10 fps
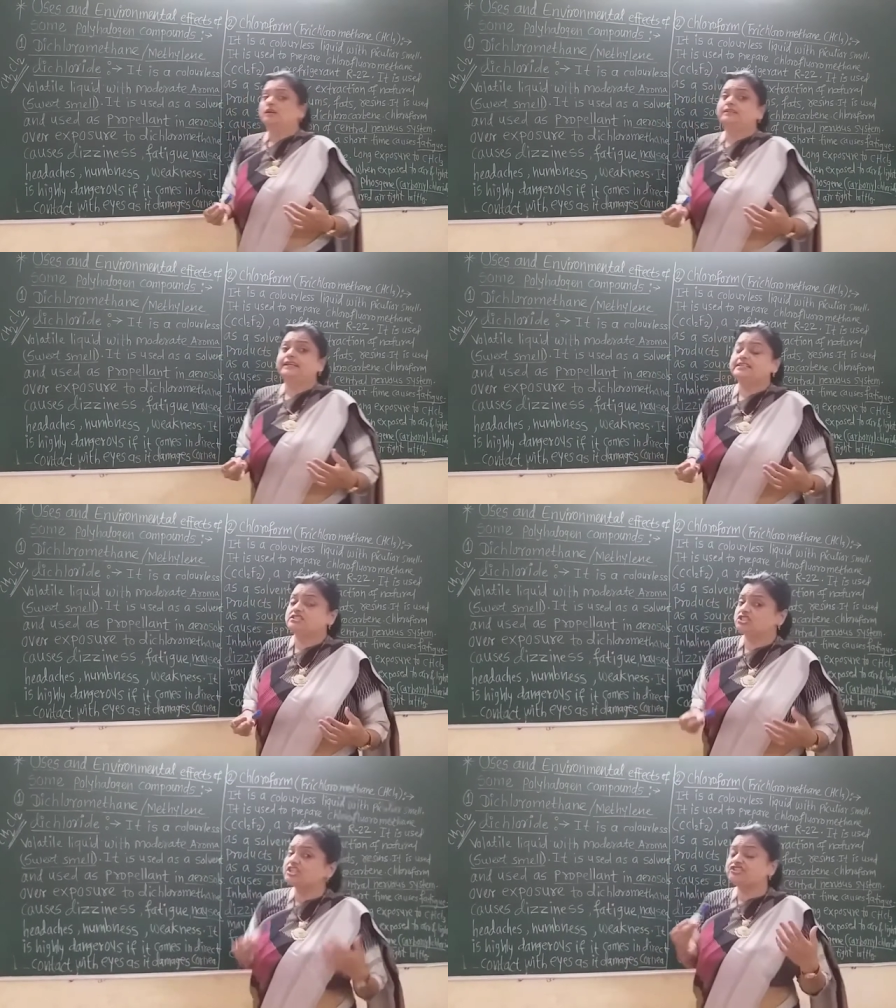that
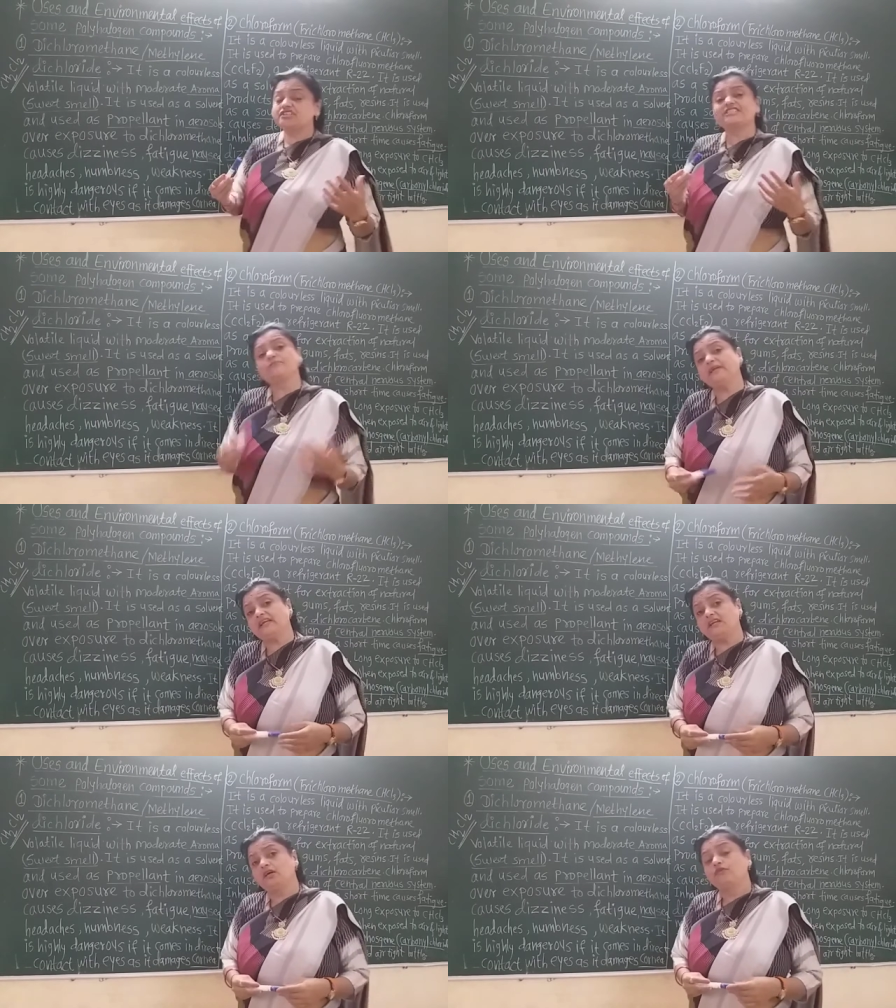is such a
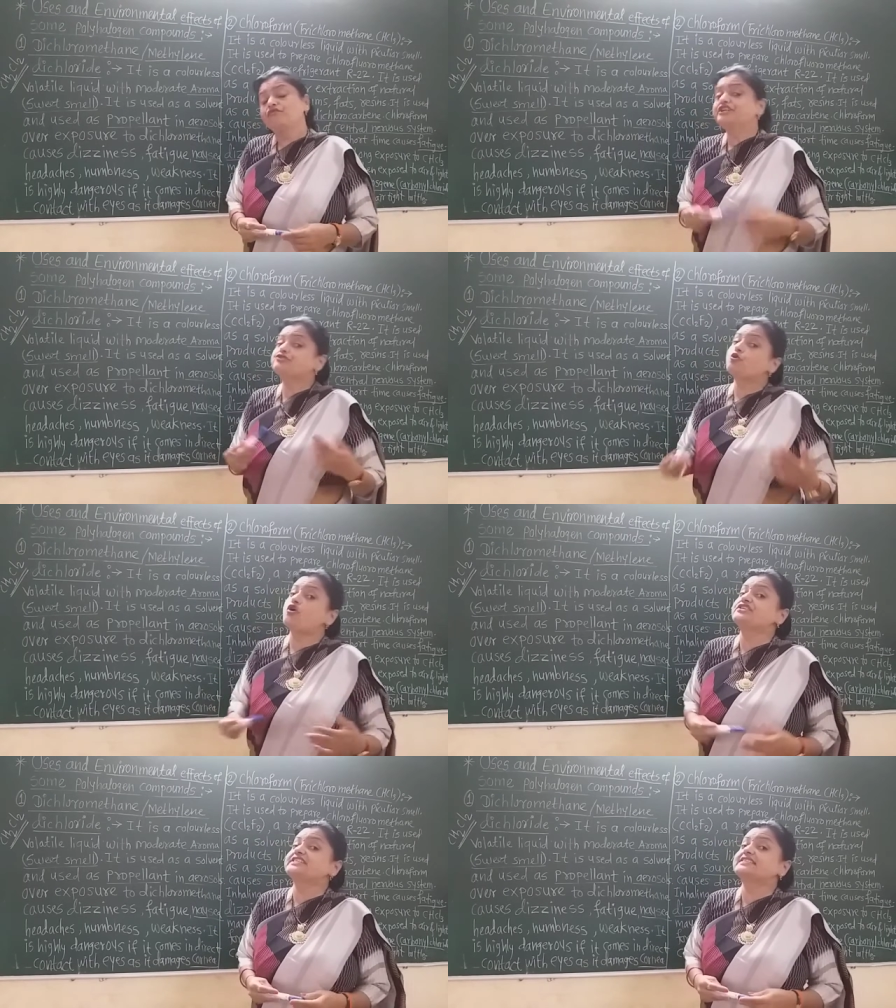smell which
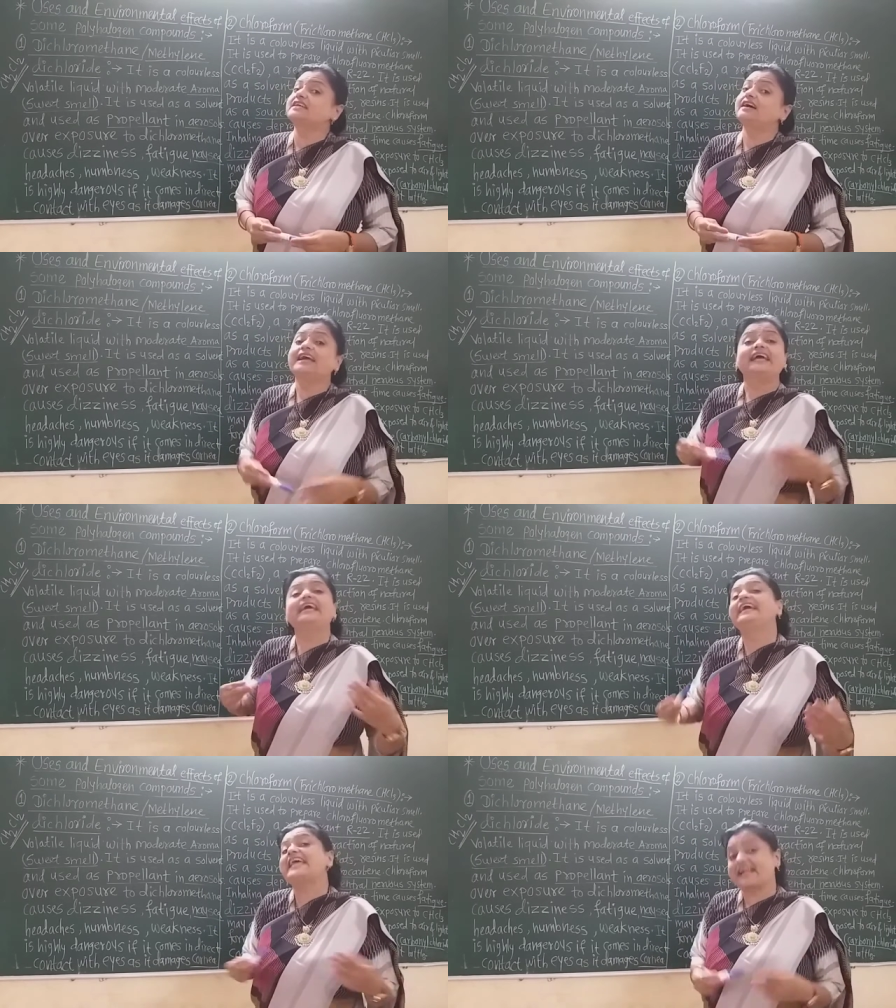causes the
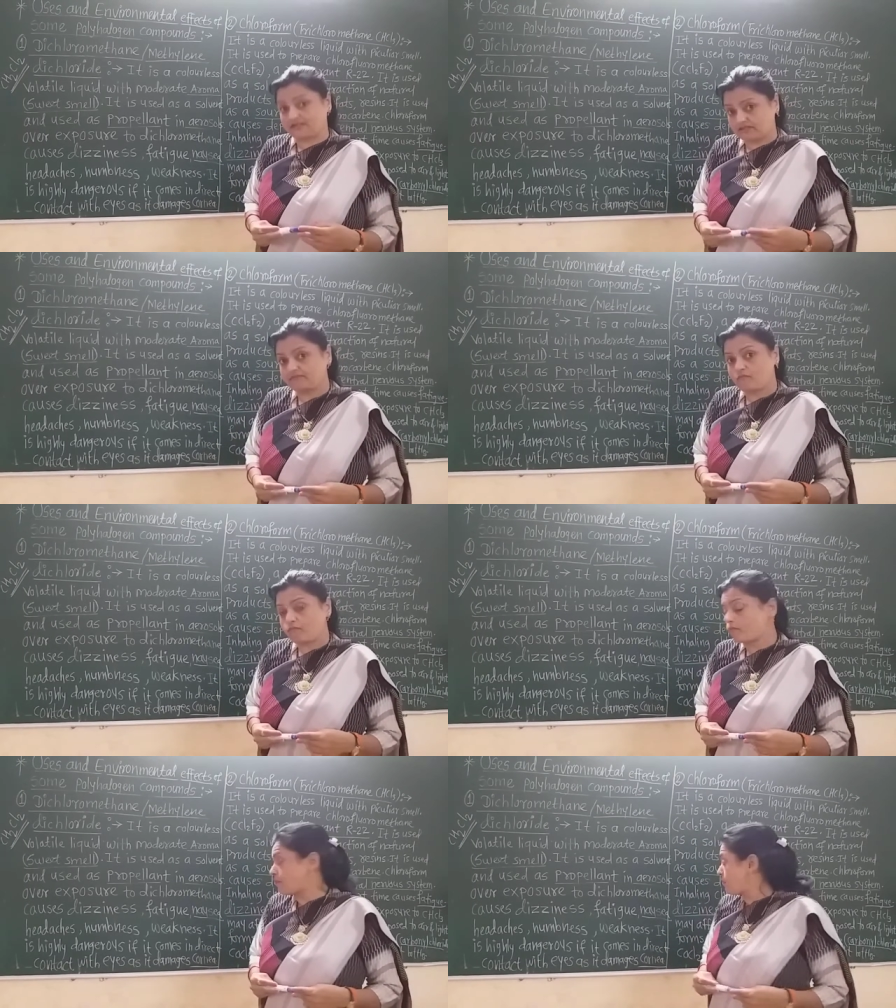headache,
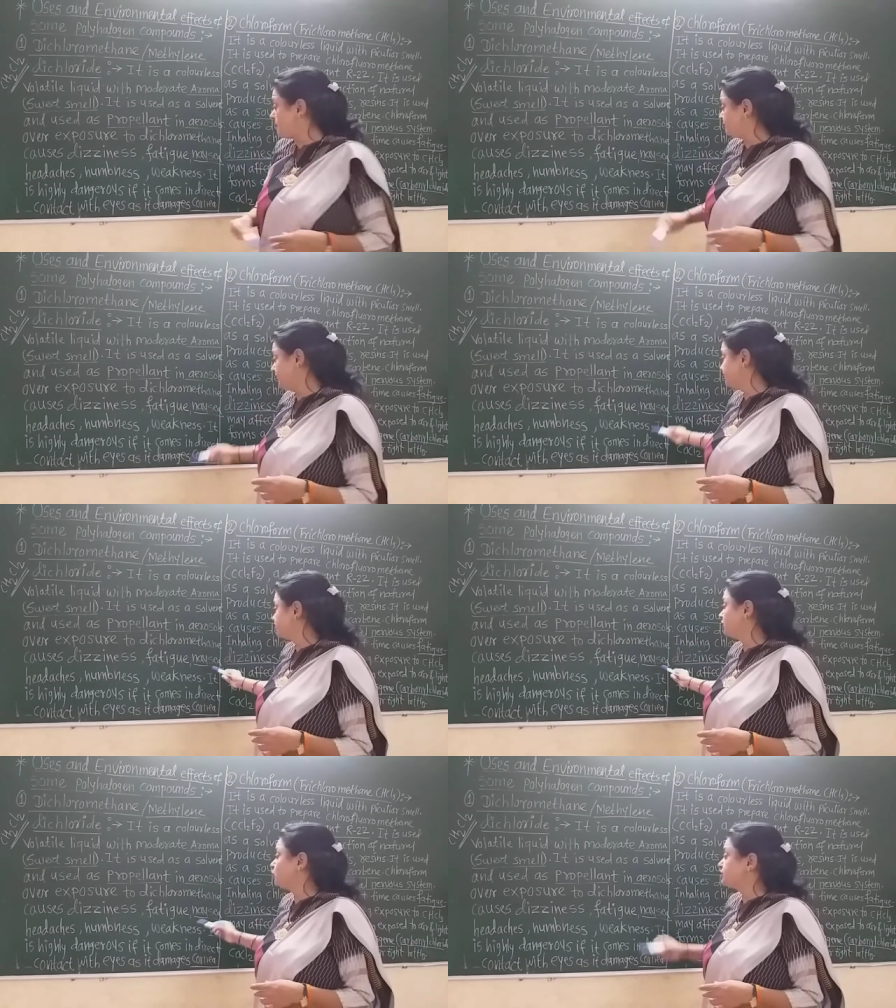that is
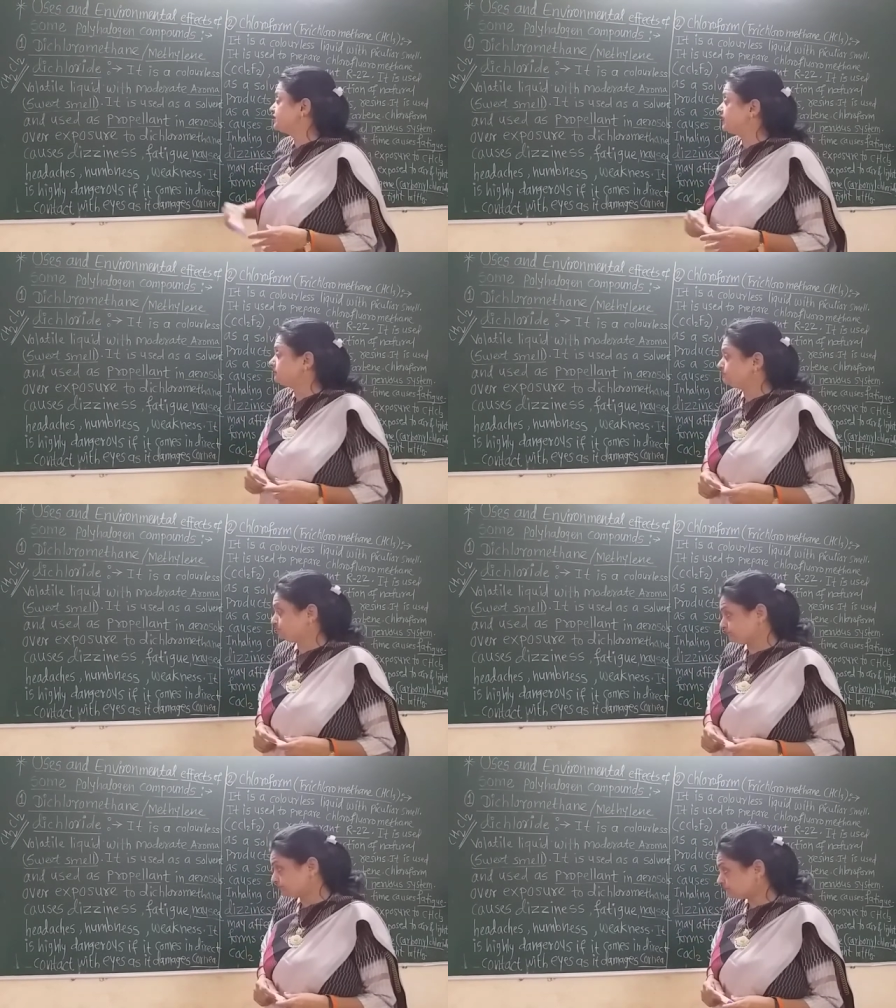the nausea.
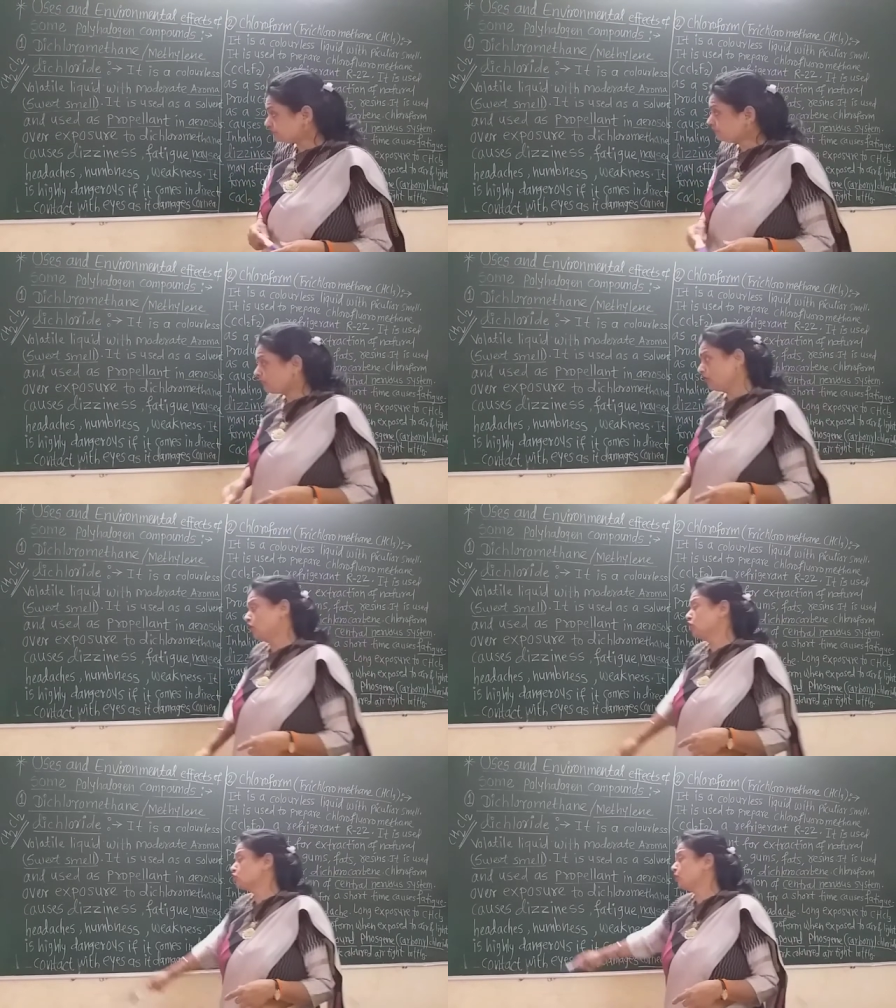
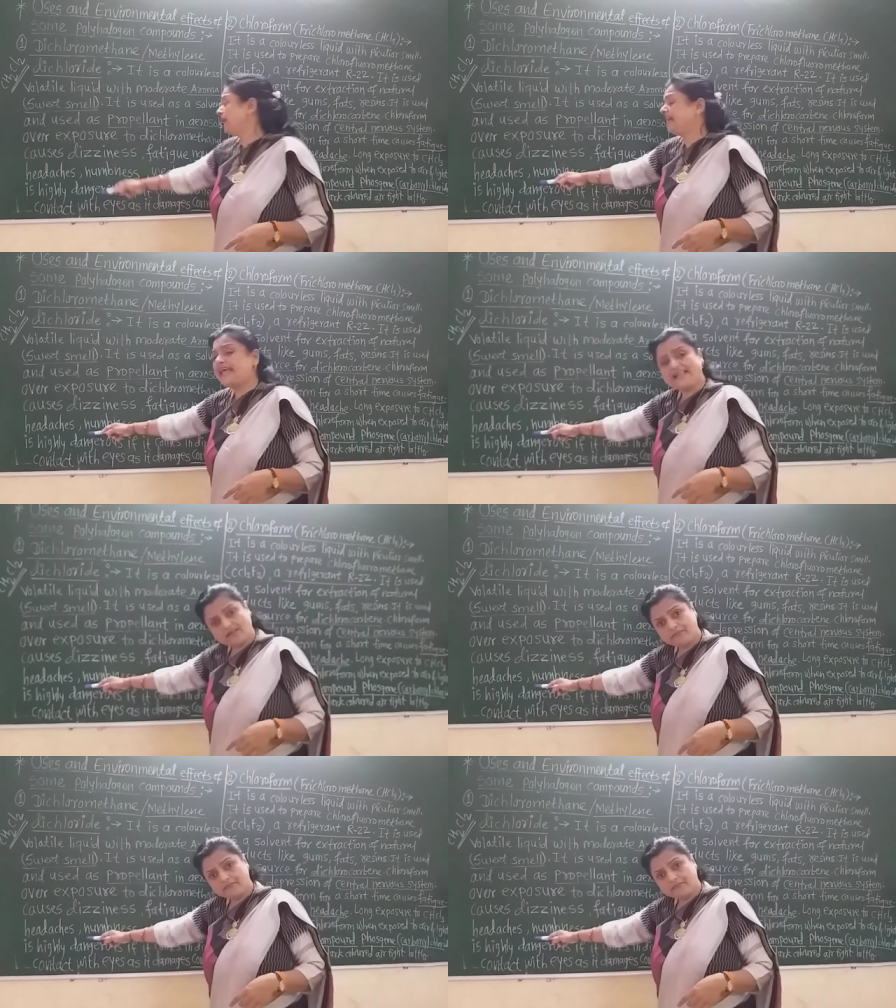Also headache,